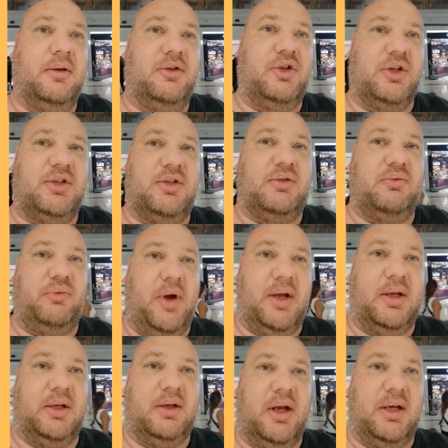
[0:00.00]
Just
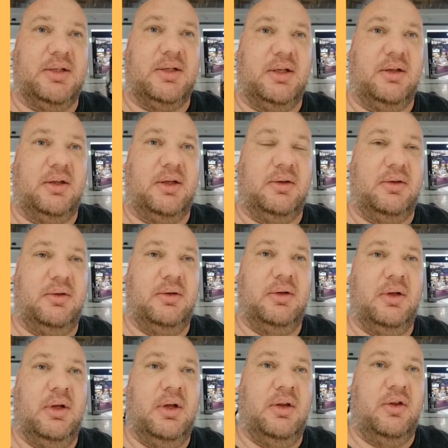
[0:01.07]
recognizing that
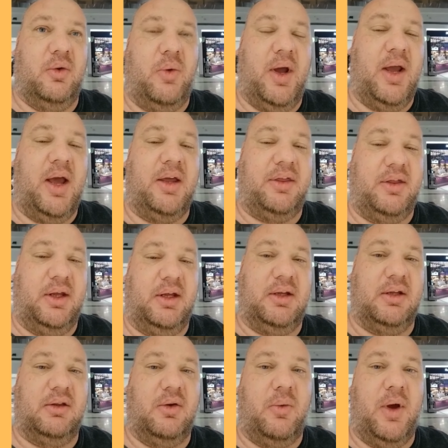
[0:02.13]
the way I
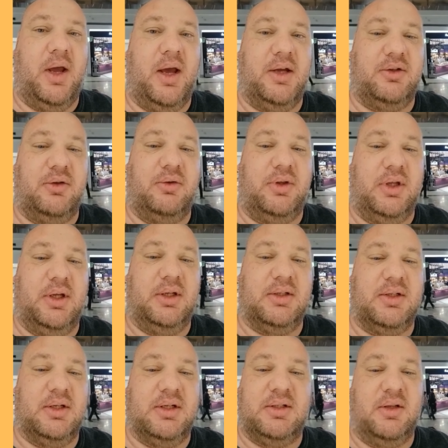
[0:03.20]
think and the way I do
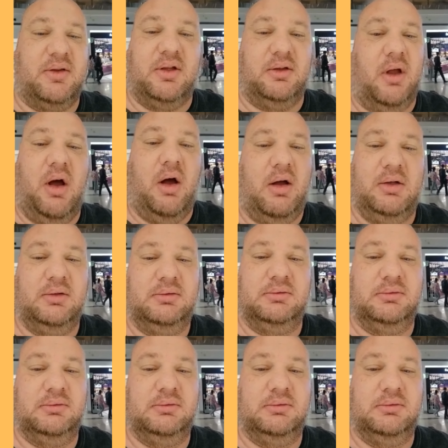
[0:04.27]
things isn't the law.